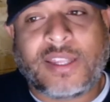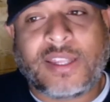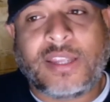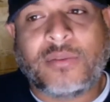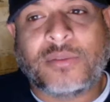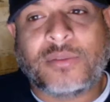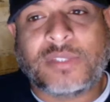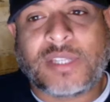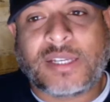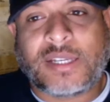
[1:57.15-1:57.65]
He
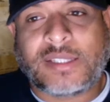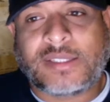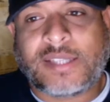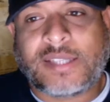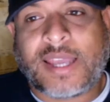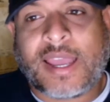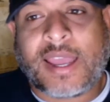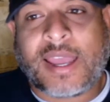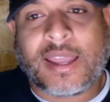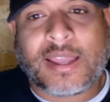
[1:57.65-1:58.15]
was getting
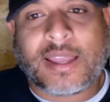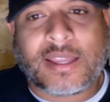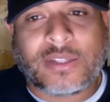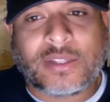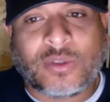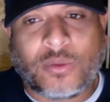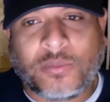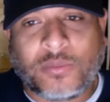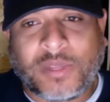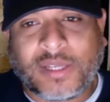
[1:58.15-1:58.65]
tagged. I
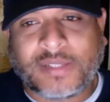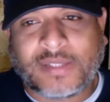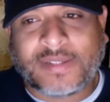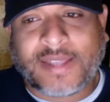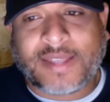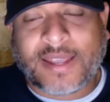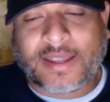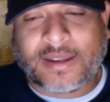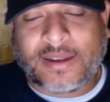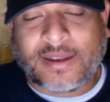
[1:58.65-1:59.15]
saw him getting
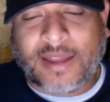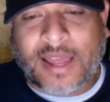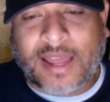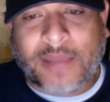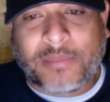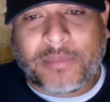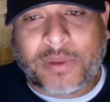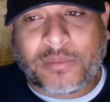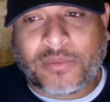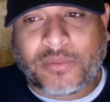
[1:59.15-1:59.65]
tagged a
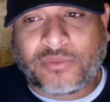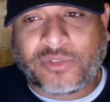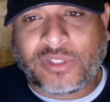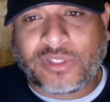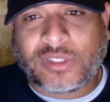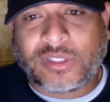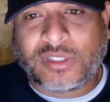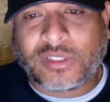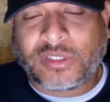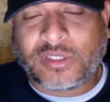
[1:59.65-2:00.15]
lot by
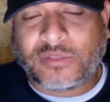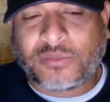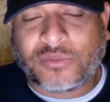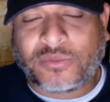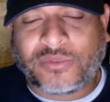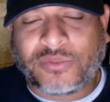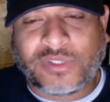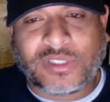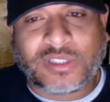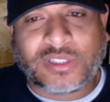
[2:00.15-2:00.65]
Maurice Hooker.
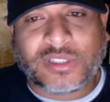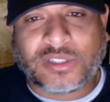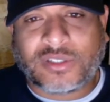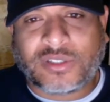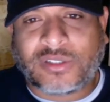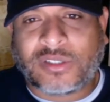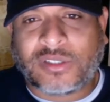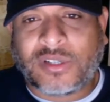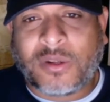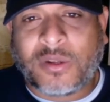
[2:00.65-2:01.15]
Maurice
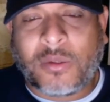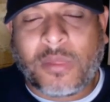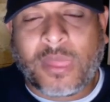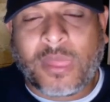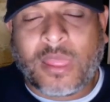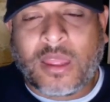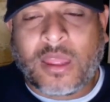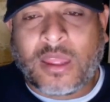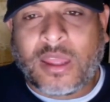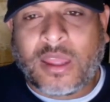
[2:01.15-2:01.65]
Hooker,
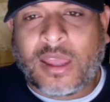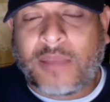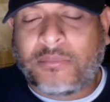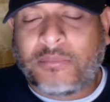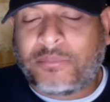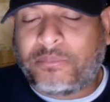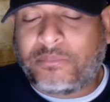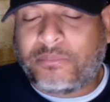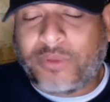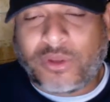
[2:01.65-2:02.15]

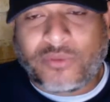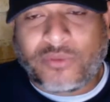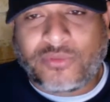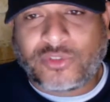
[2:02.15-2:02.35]
beautiful